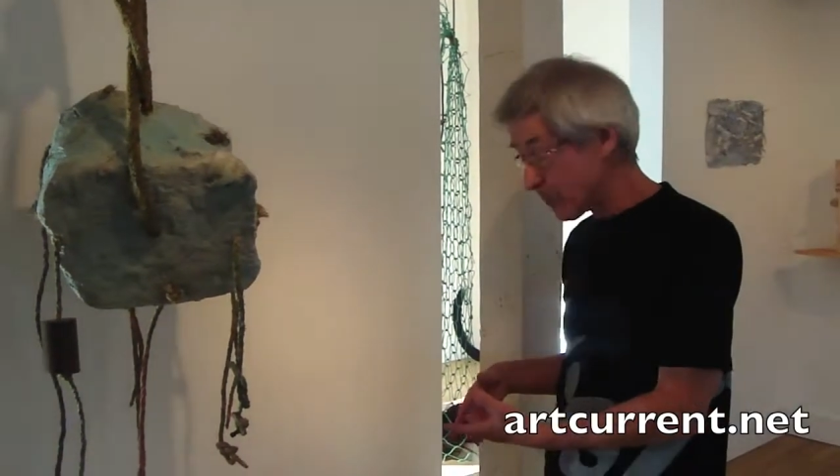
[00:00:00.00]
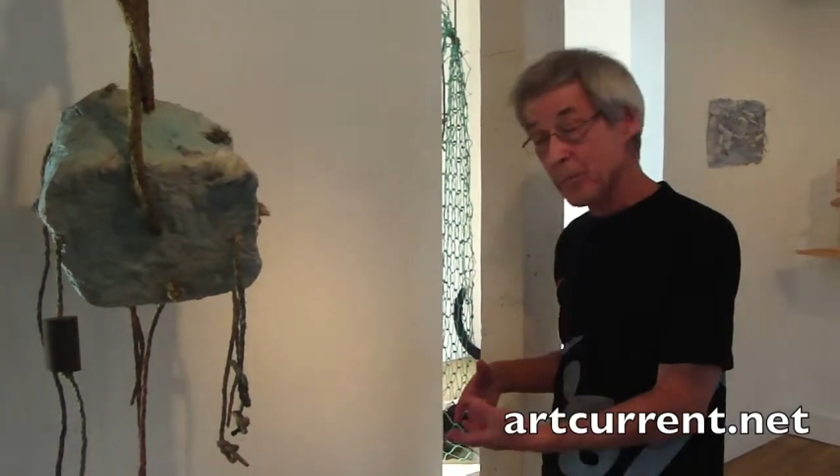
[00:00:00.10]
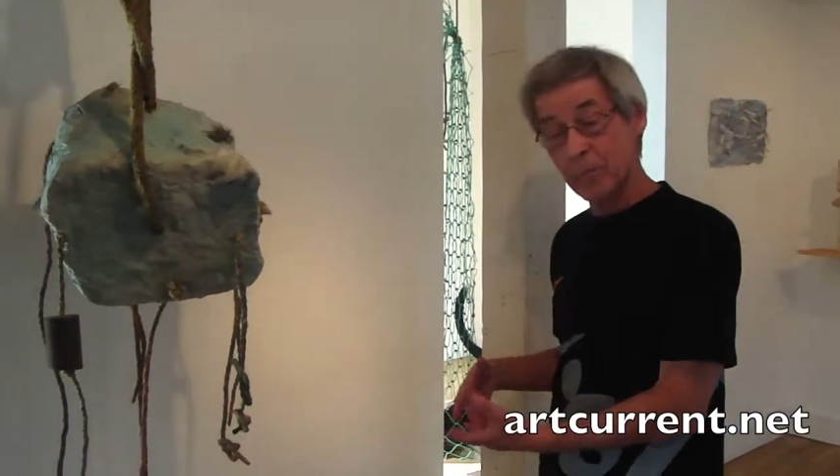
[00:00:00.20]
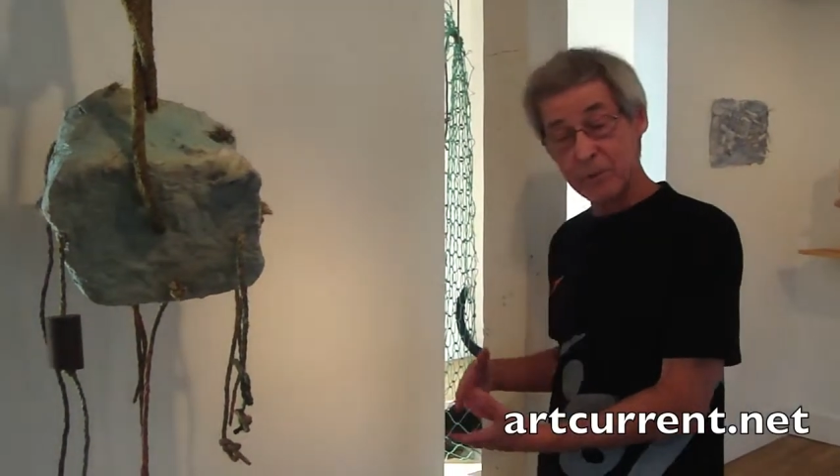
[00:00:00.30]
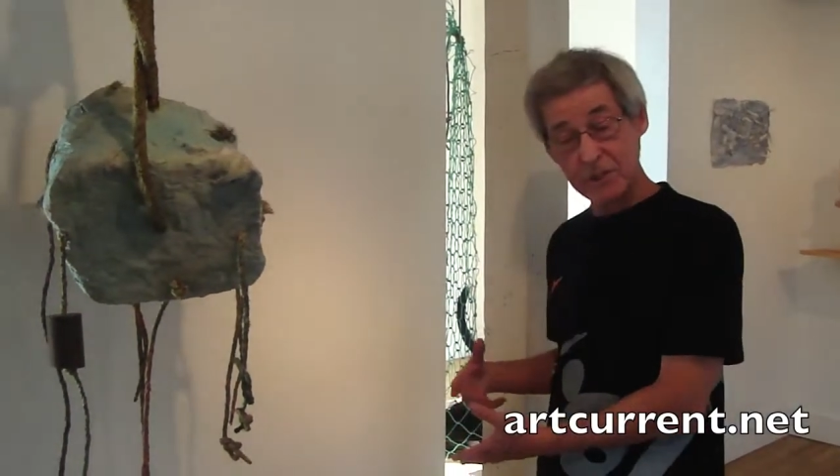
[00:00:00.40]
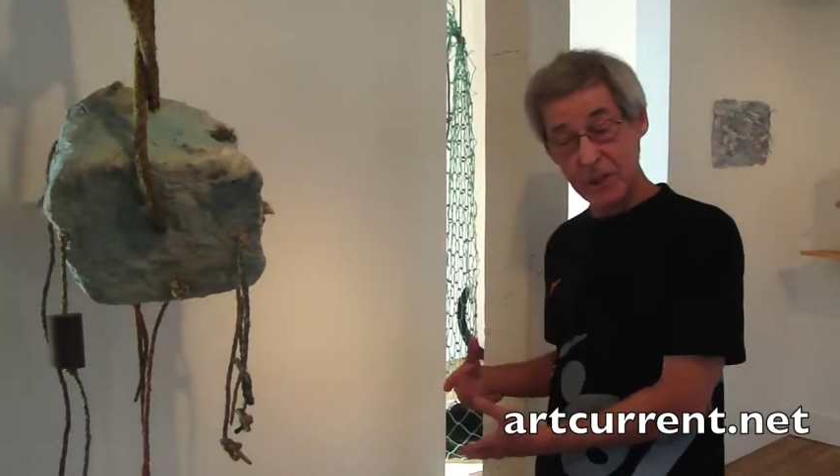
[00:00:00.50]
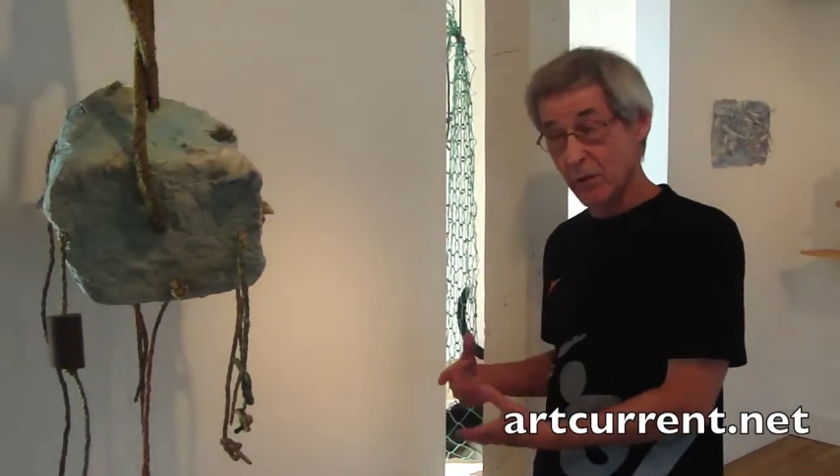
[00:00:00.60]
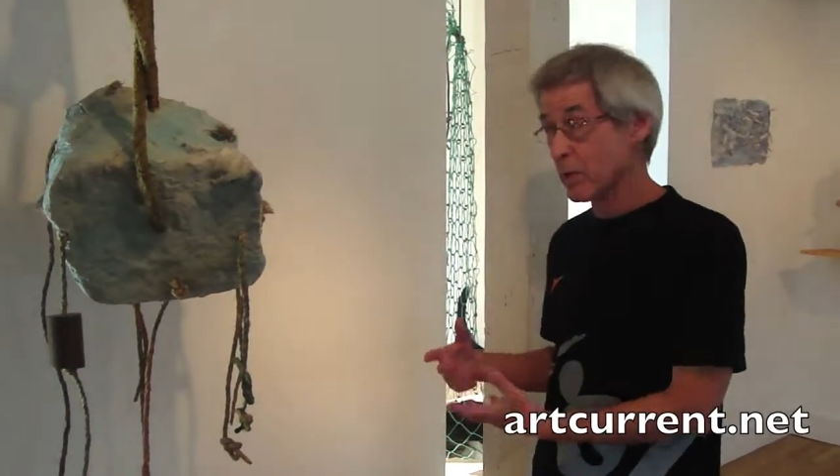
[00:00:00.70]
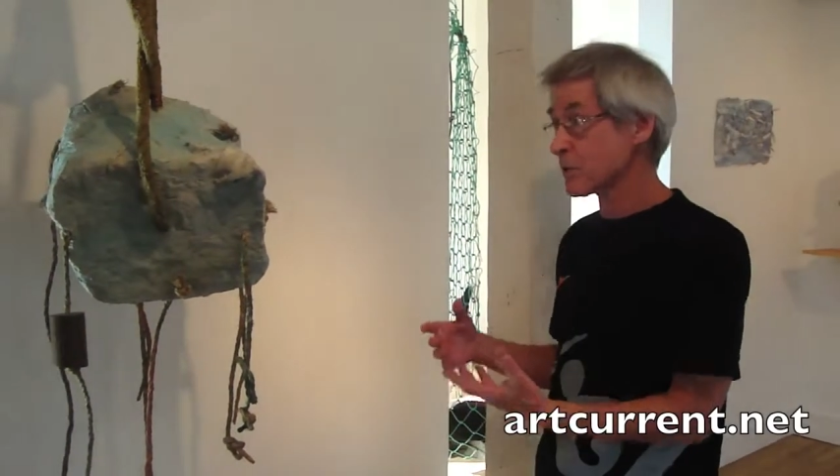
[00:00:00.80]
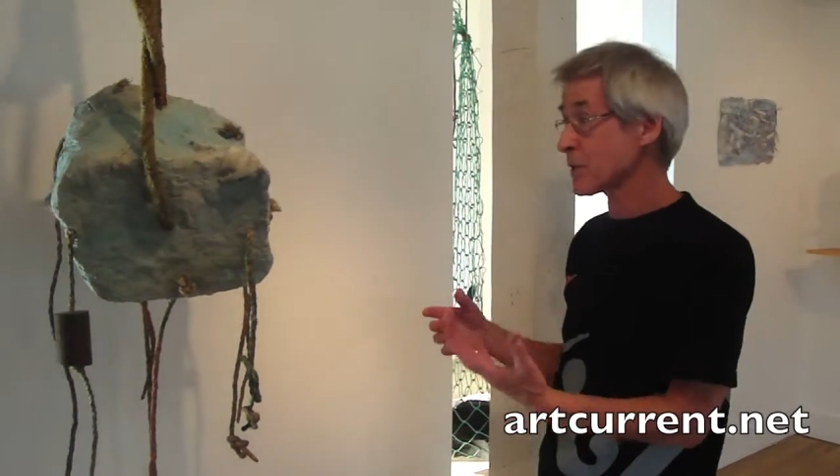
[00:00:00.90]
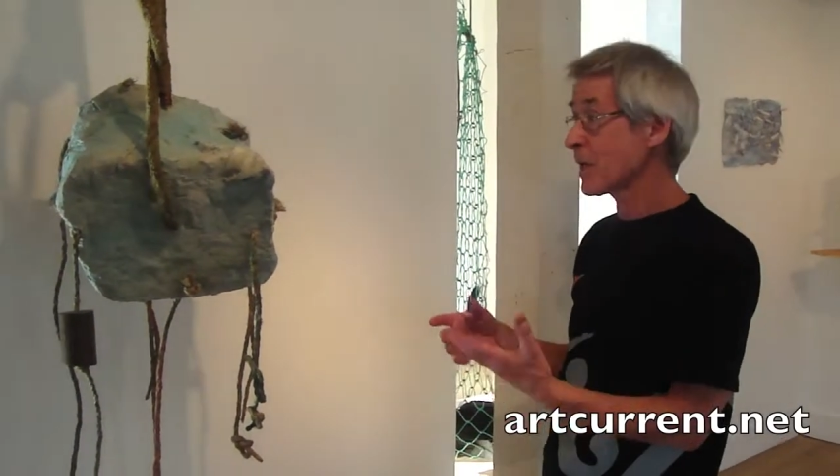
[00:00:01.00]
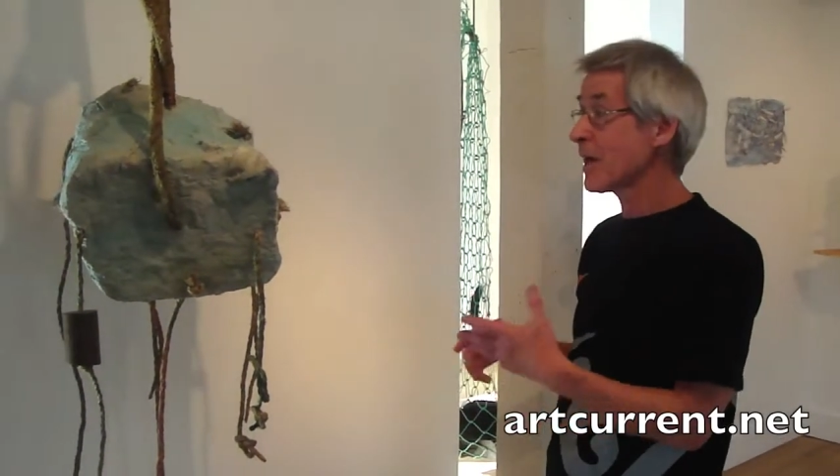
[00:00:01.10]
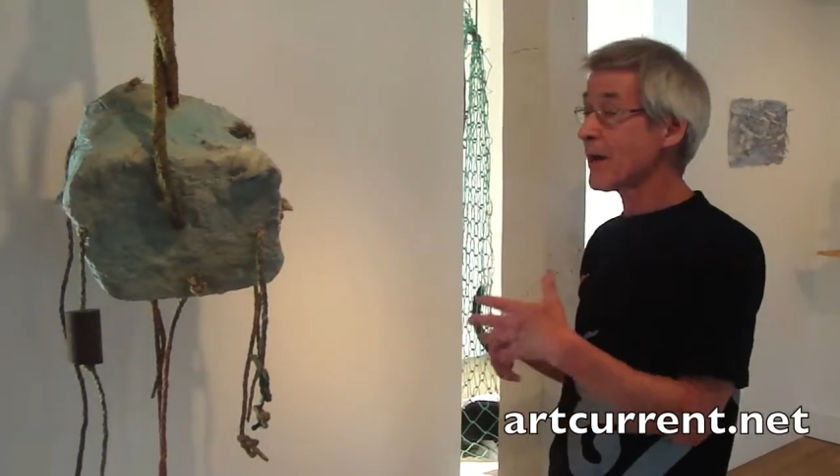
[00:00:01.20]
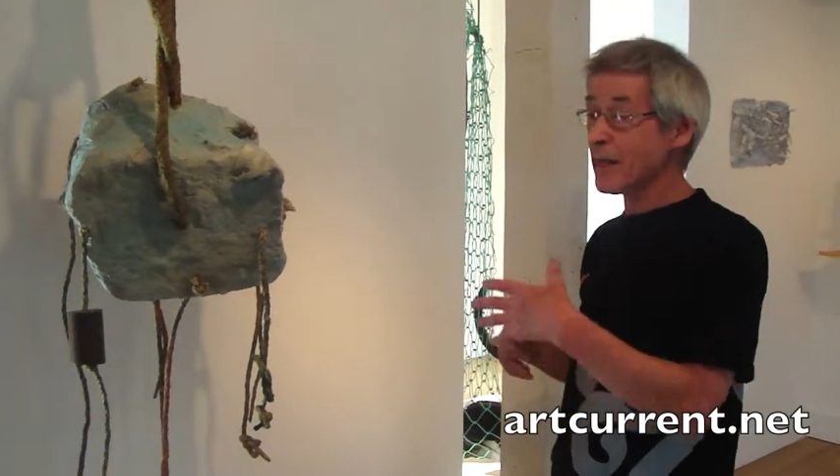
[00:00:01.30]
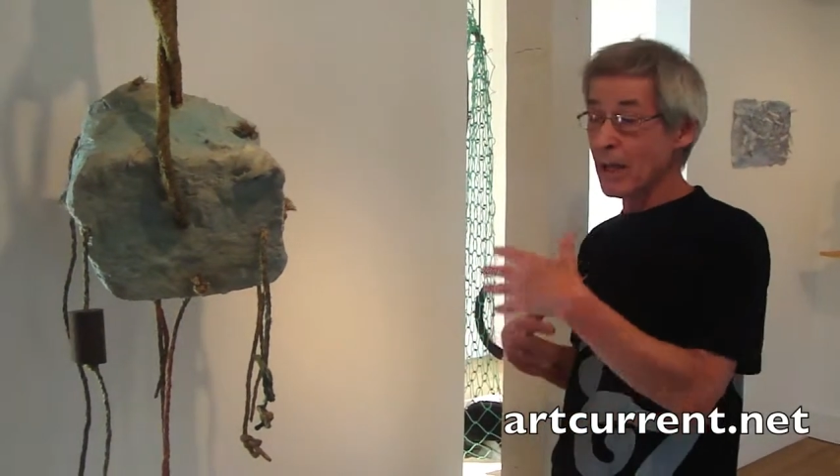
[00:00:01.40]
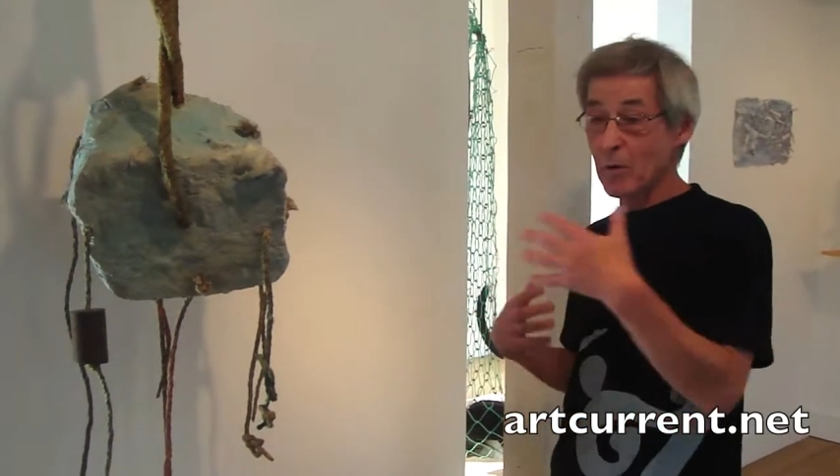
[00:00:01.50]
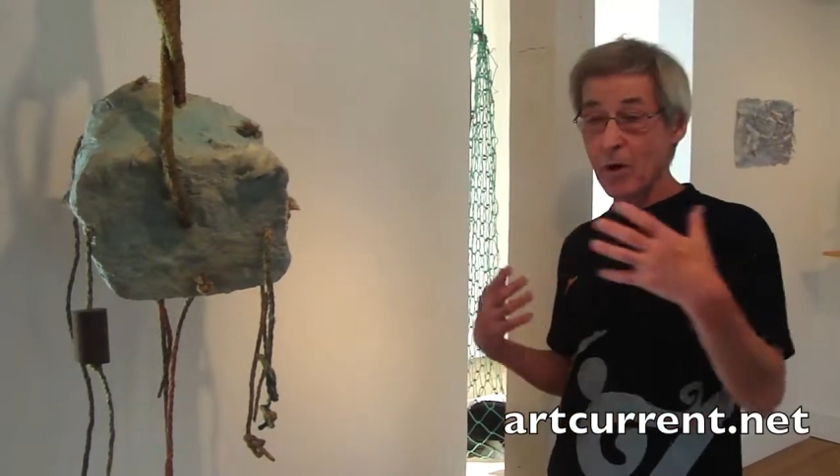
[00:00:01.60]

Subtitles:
of materials